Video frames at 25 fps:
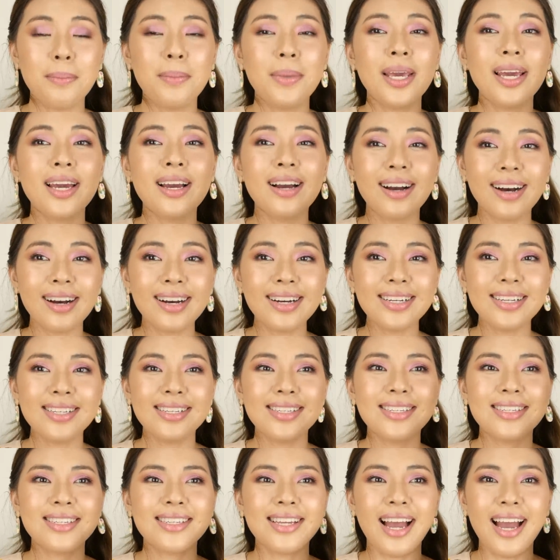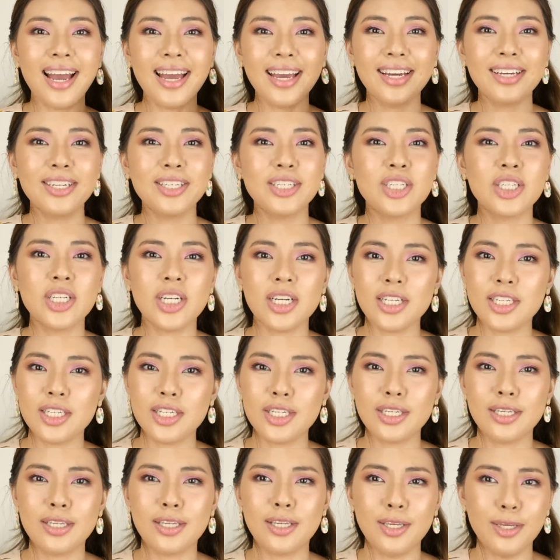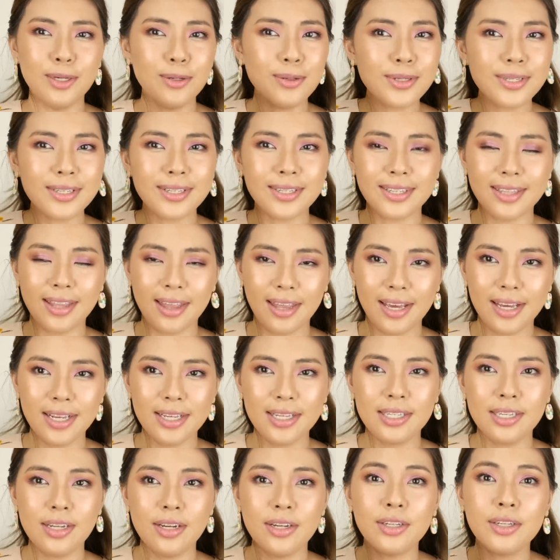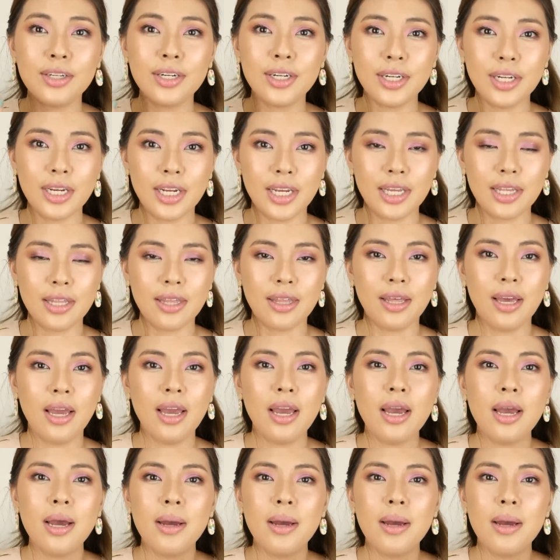because I could just use this underneath